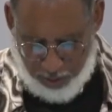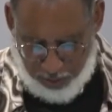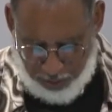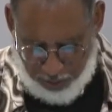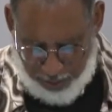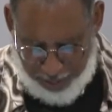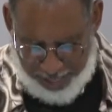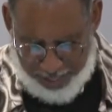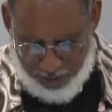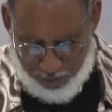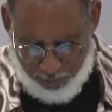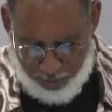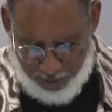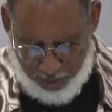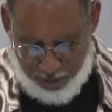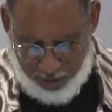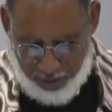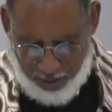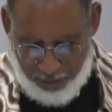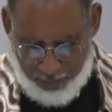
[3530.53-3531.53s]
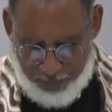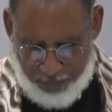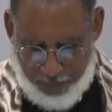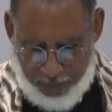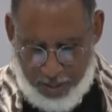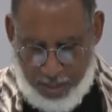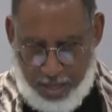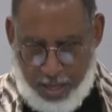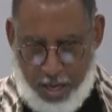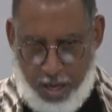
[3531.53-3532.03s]
the lesbian,
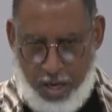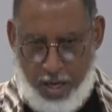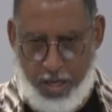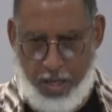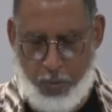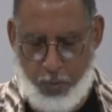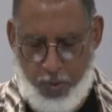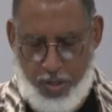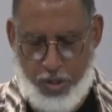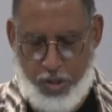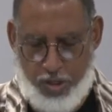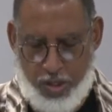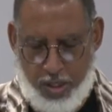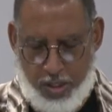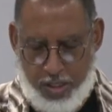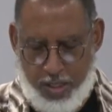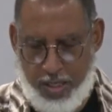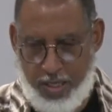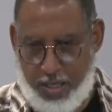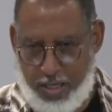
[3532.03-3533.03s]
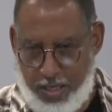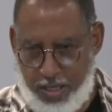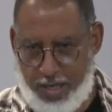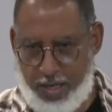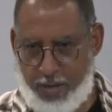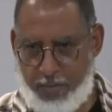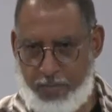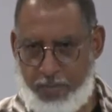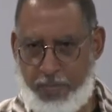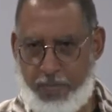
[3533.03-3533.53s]
we should
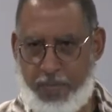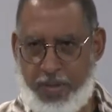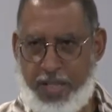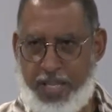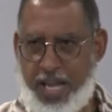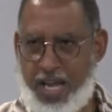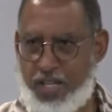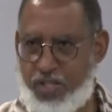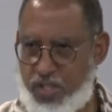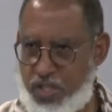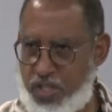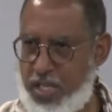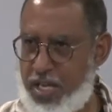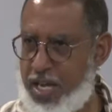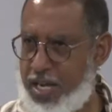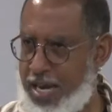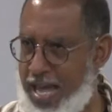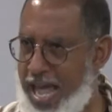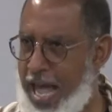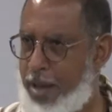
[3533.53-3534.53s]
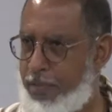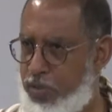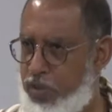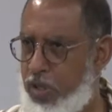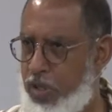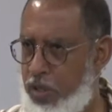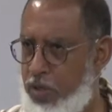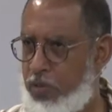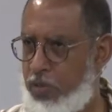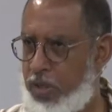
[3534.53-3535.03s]
condemn their sin
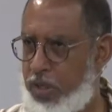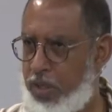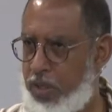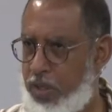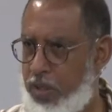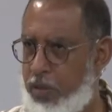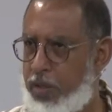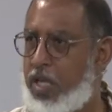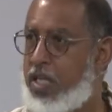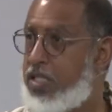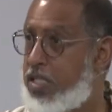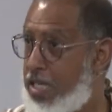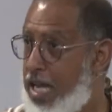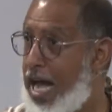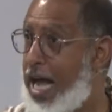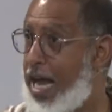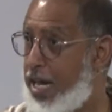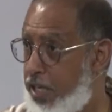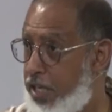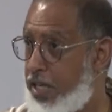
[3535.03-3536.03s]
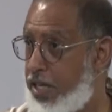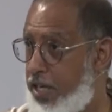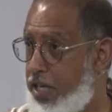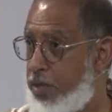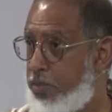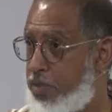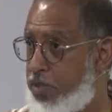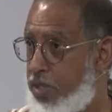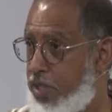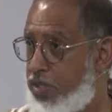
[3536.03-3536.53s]
absolutely because God
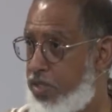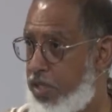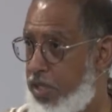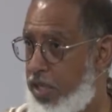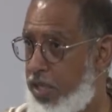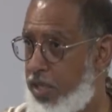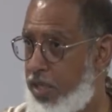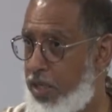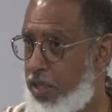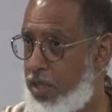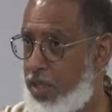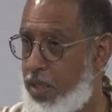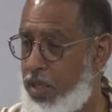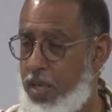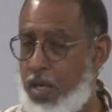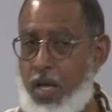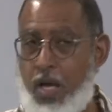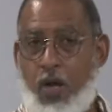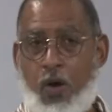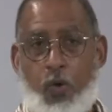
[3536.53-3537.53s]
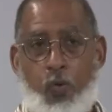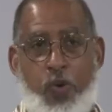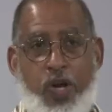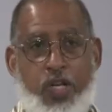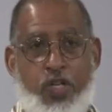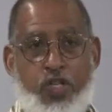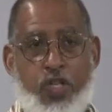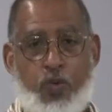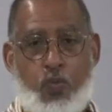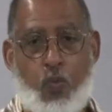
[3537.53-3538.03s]
condemns the sin. We
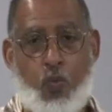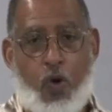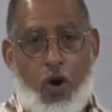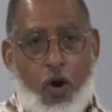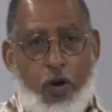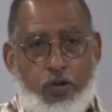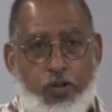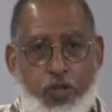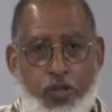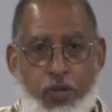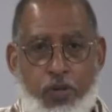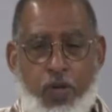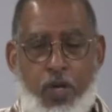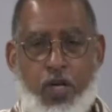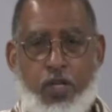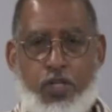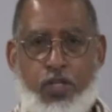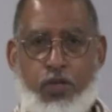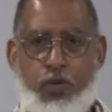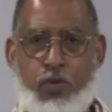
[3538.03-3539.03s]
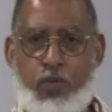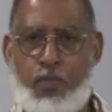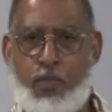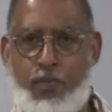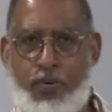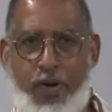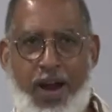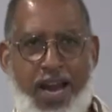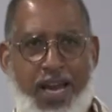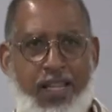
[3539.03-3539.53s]
should work to, to
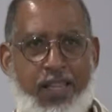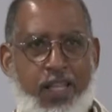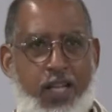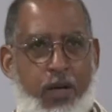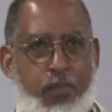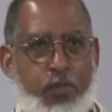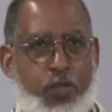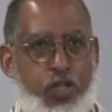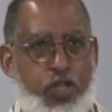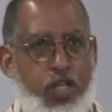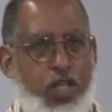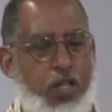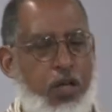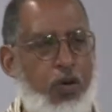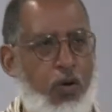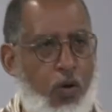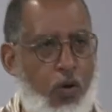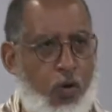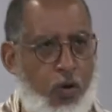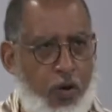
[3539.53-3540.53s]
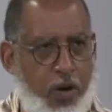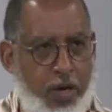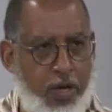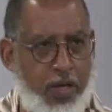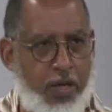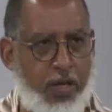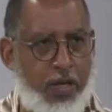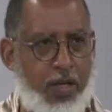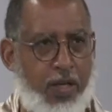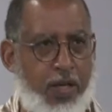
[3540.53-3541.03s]
bring them to the Lord,
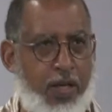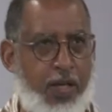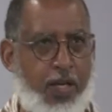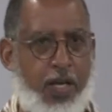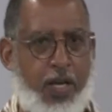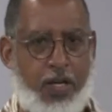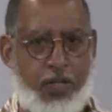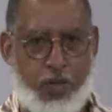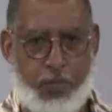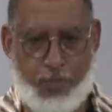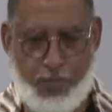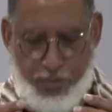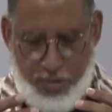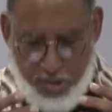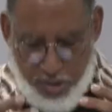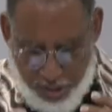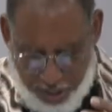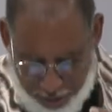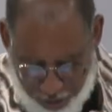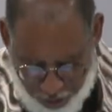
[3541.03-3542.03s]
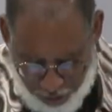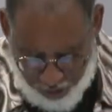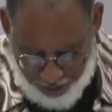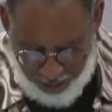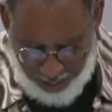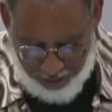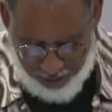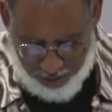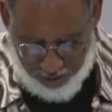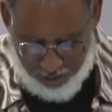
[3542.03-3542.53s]
to present
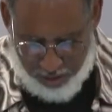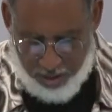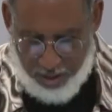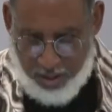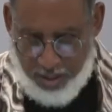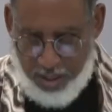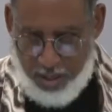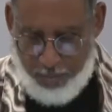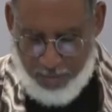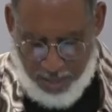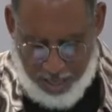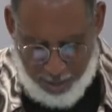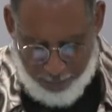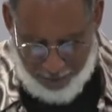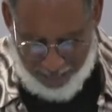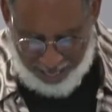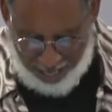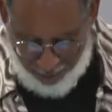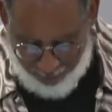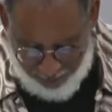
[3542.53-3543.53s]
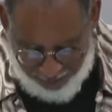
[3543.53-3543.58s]
Jesus to them. But how